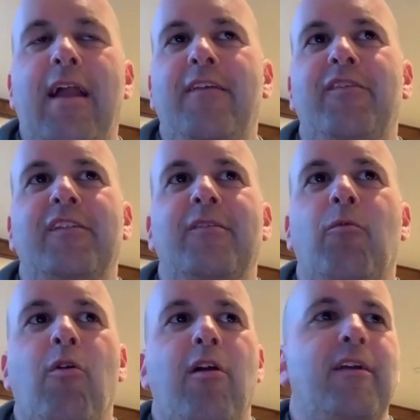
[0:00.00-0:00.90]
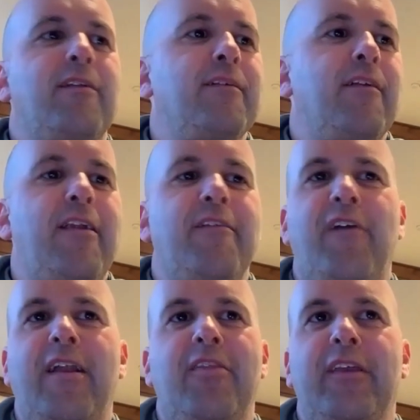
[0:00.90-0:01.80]
And if it didn't work, you know, I didn't
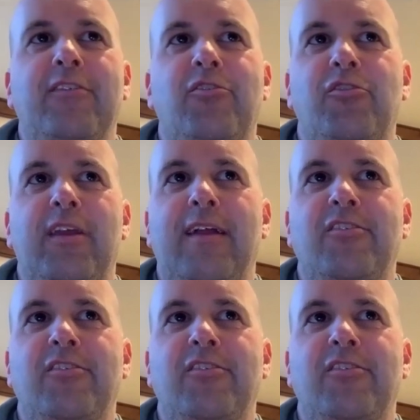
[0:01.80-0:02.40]
find anything interesting,